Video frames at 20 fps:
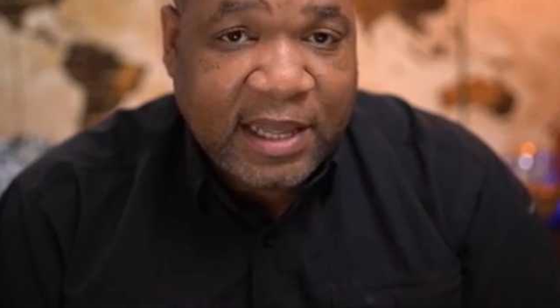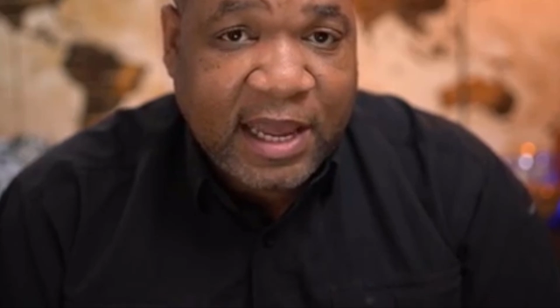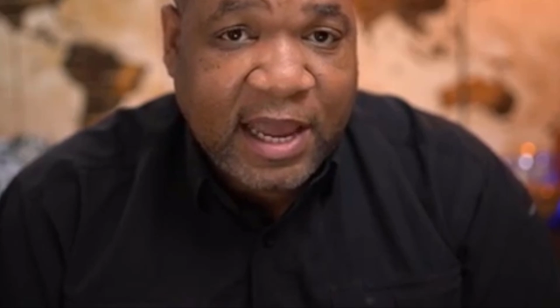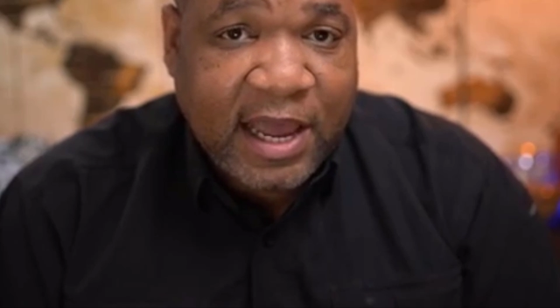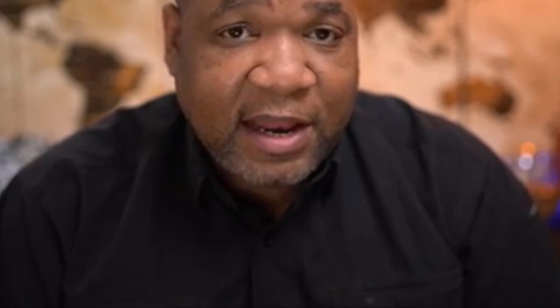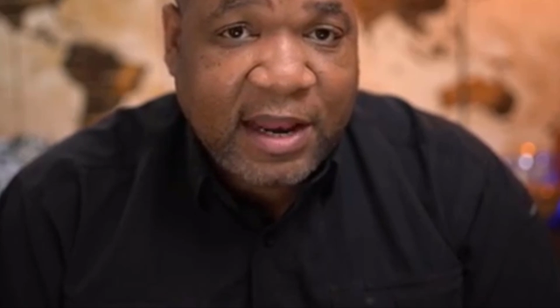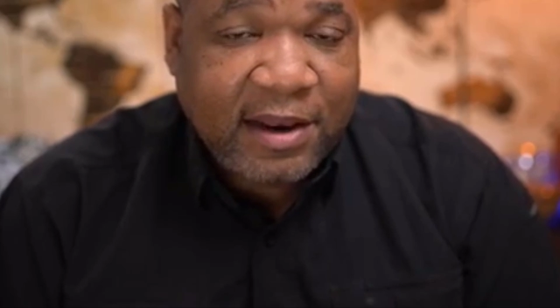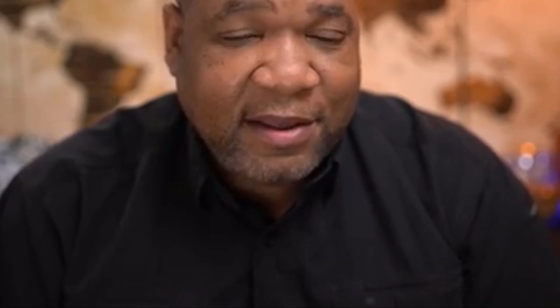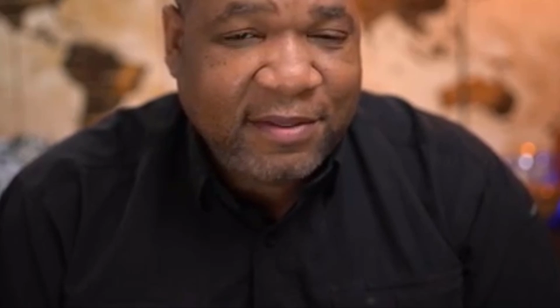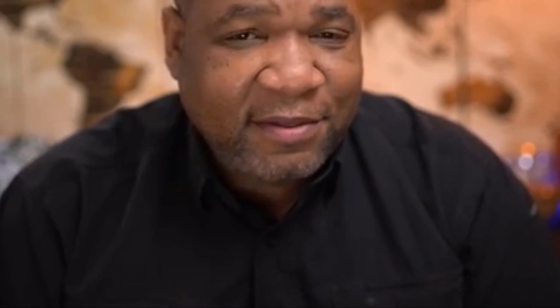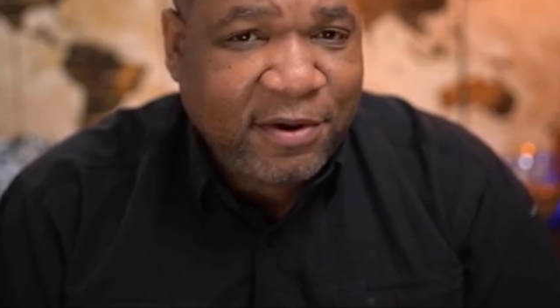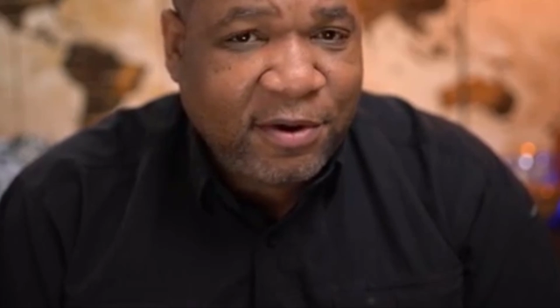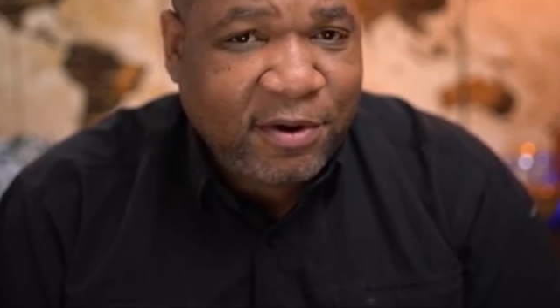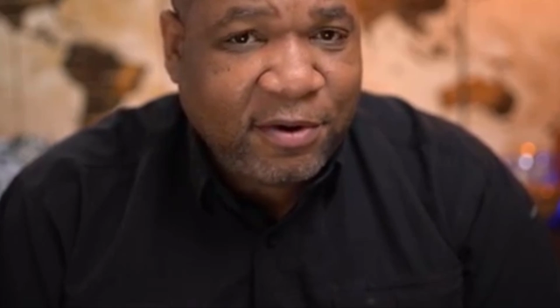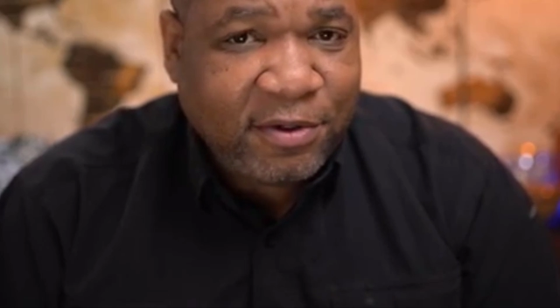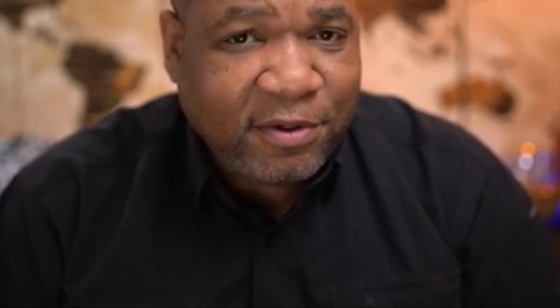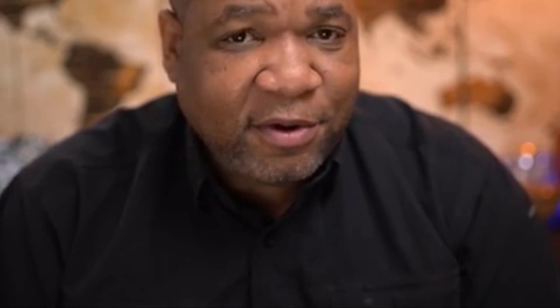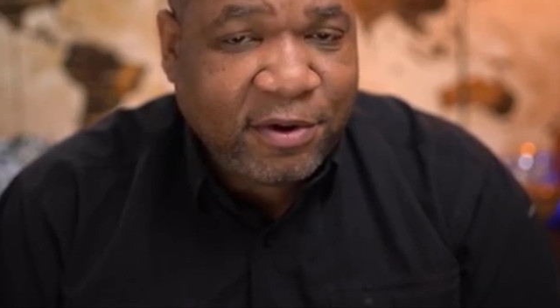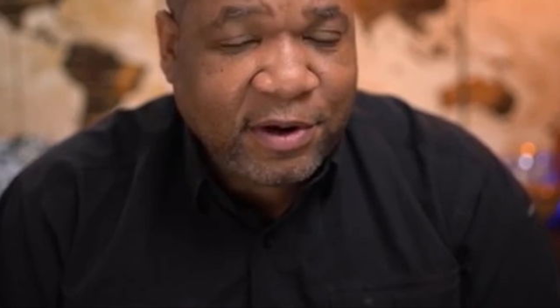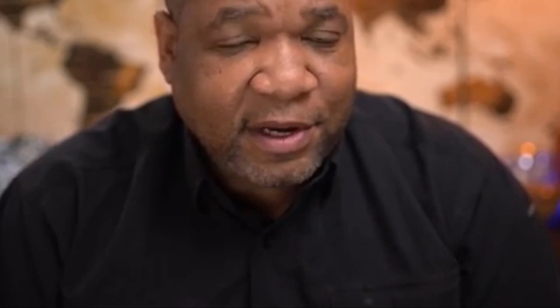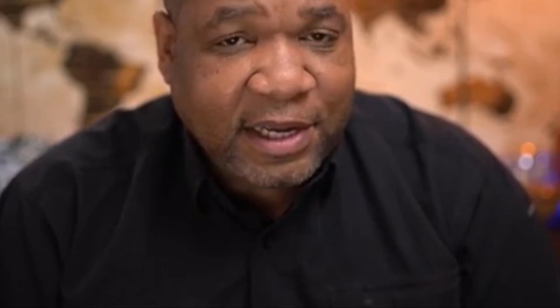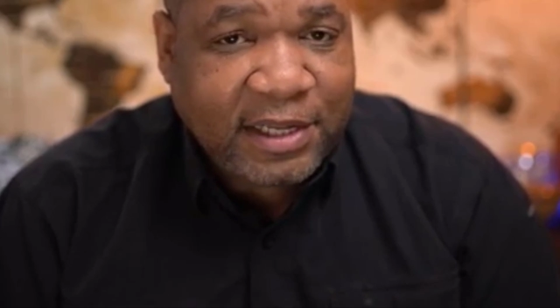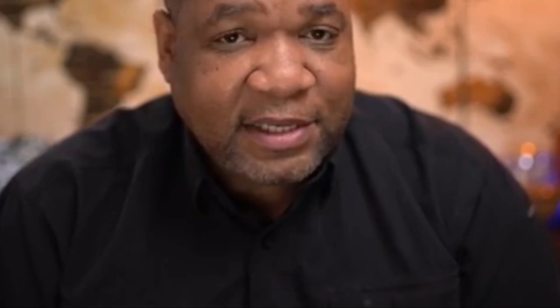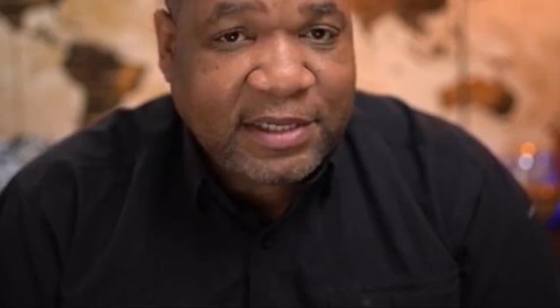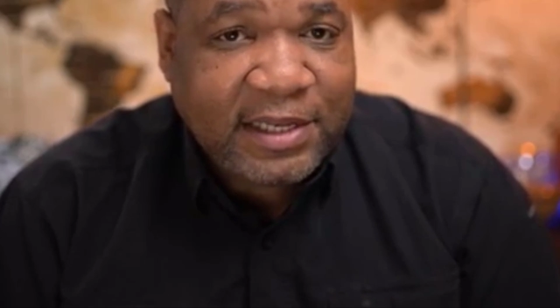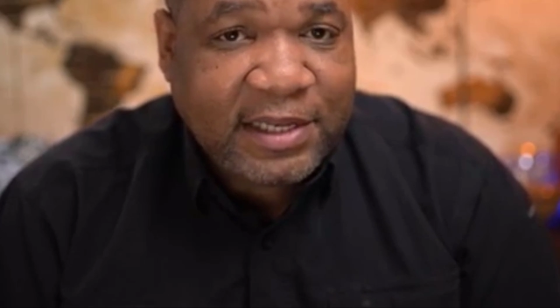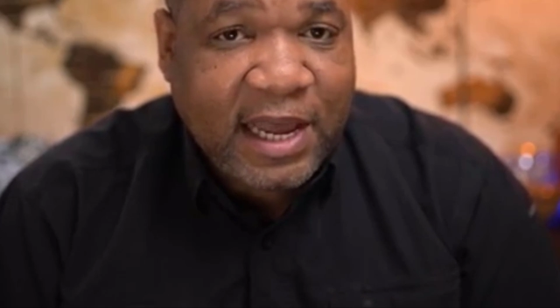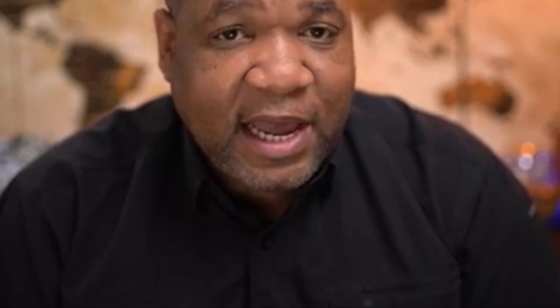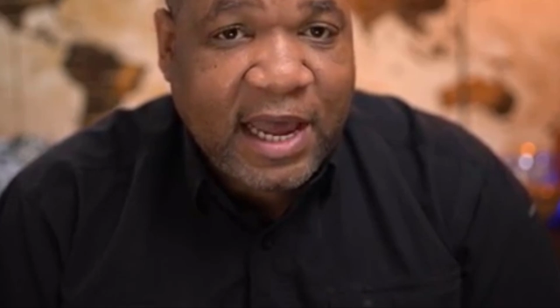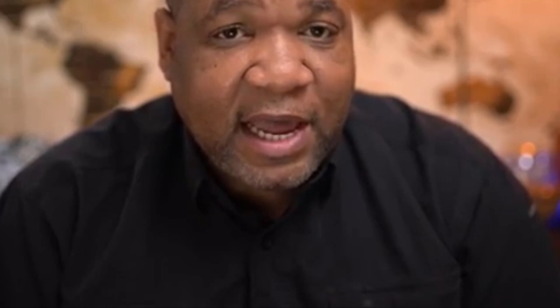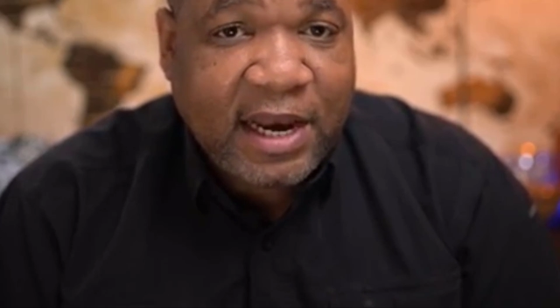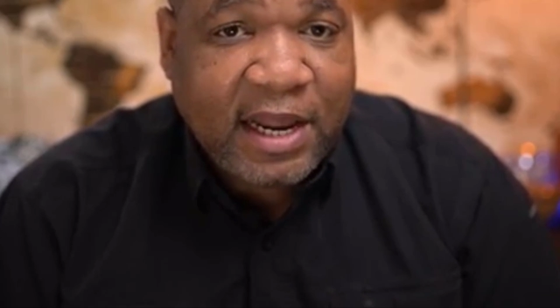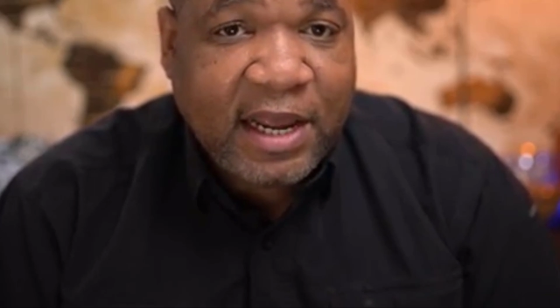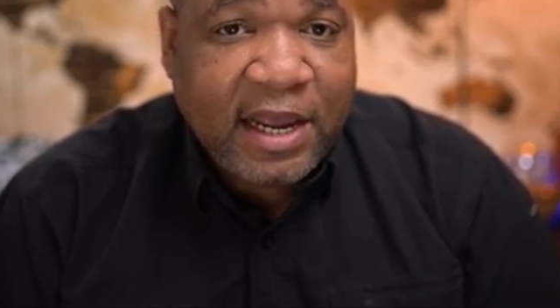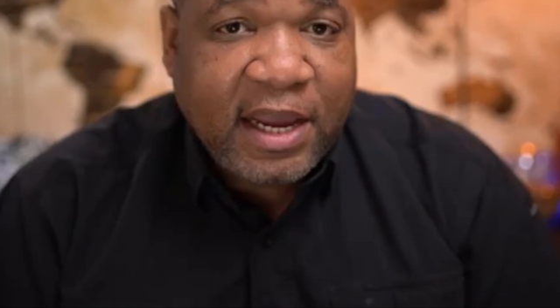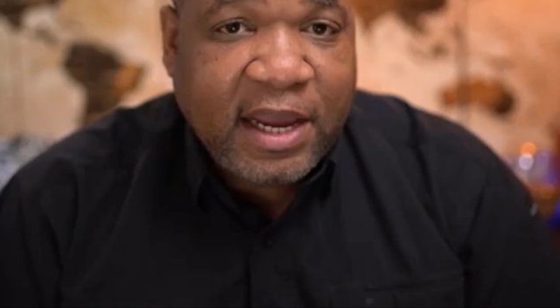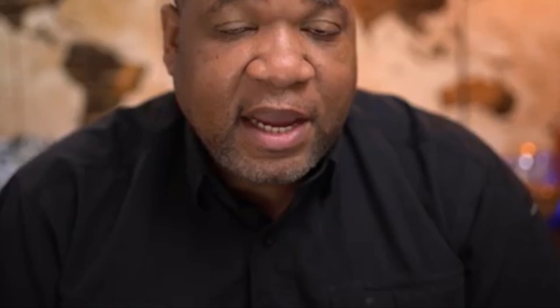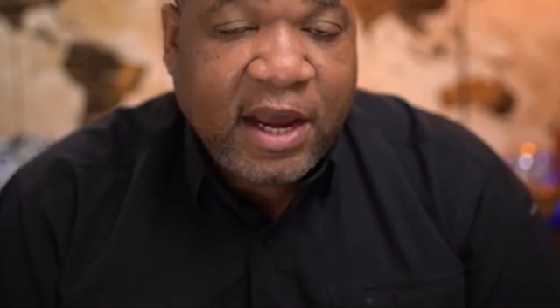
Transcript: that, and they're against that.